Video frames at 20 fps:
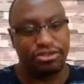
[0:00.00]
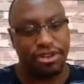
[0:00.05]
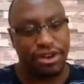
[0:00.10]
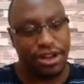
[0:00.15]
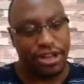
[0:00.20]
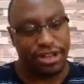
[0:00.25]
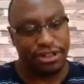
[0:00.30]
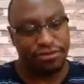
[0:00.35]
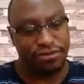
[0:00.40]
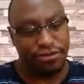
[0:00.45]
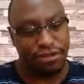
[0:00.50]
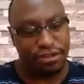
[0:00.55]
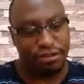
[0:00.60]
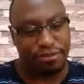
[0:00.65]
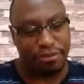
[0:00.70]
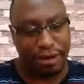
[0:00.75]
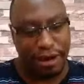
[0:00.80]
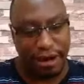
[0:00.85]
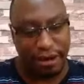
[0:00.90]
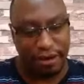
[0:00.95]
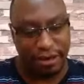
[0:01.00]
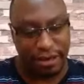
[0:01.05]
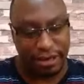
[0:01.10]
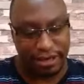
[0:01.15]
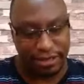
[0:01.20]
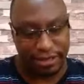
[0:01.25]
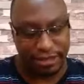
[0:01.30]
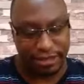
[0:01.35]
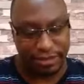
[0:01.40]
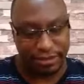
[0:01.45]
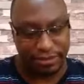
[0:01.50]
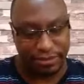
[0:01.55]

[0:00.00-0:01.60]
He is for the powerless.